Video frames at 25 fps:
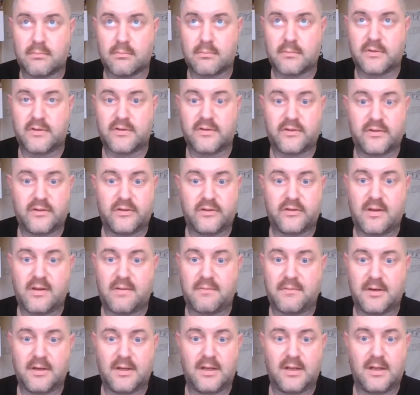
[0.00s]

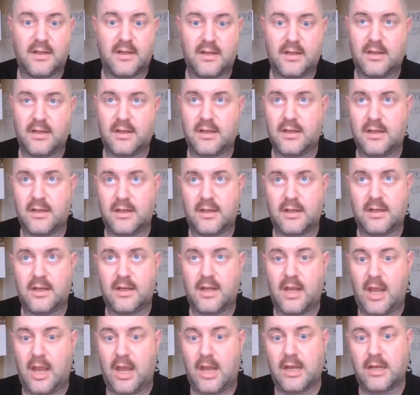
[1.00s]

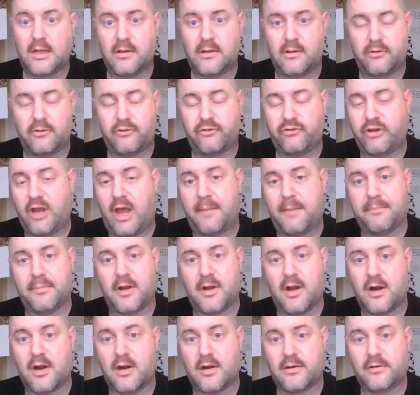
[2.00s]
78 shop
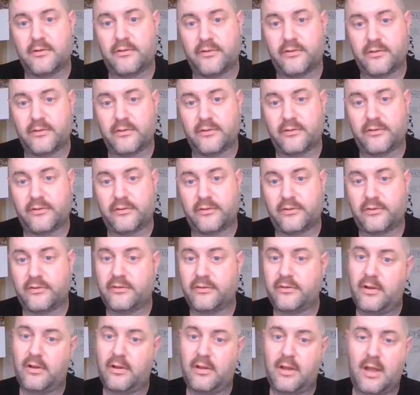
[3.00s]
cards
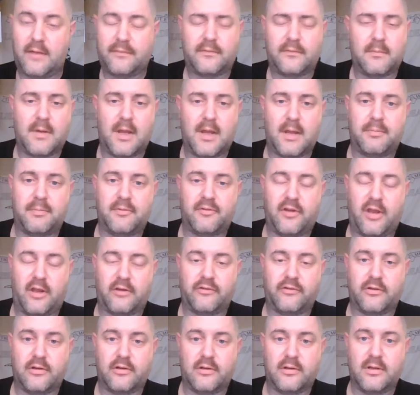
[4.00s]
still left in my
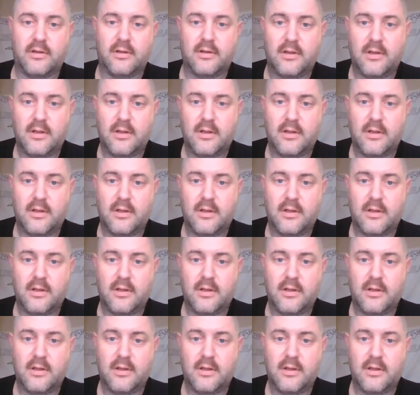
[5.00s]
possession.